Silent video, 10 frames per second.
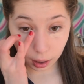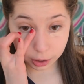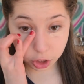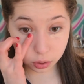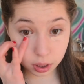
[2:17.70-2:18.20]

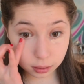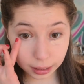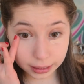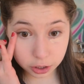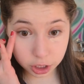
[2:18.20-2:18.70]
I chose their
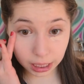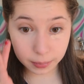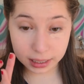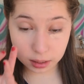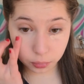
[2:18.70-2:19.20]
lightest
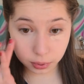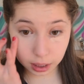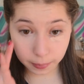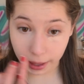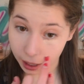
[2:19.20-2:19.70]
shade because I'm
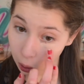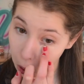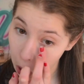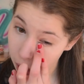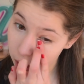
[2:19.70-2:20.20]
pretty
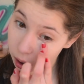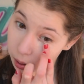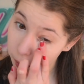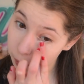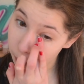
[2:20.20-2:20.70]
pale,
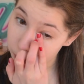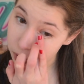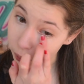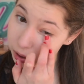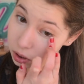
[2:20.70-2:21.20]

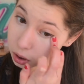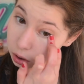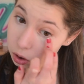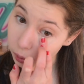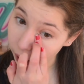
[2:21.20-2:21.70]
so it's
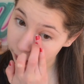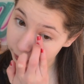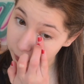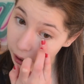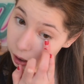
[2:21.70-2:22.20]
good to
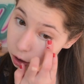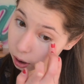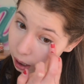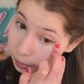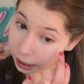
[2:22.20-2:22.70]
highlight my
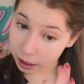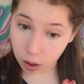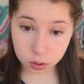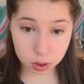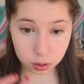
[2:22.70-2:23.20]
under eye, but I
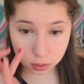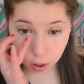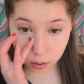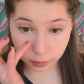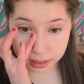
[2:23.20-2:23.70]
can also use
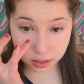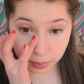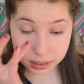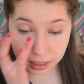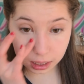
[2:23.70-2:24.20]
it on the rest of
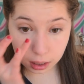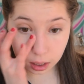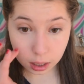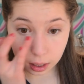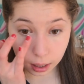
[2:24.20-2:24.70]
my
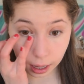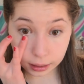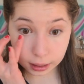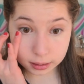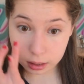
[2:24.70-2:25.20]
skin,
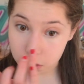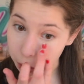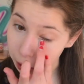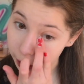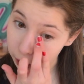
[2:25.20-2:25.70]
and it doesn't
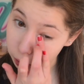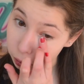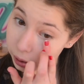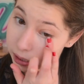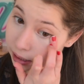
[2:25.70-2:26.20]
look like
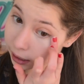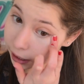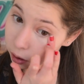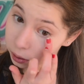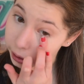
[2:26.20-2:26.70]
crazy
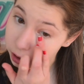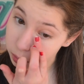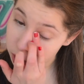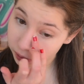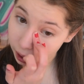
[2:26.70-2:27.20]
light or like
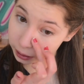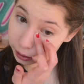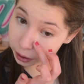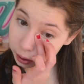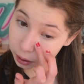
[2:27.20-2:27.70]
too much of a
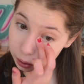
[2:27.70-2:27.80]
highlighter.